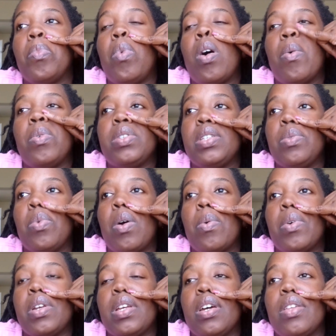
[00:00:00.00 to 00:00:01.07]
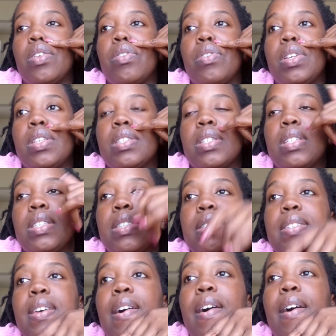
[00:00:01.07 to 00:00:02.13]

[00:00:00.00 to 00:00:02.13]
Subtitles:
What were the other reasons?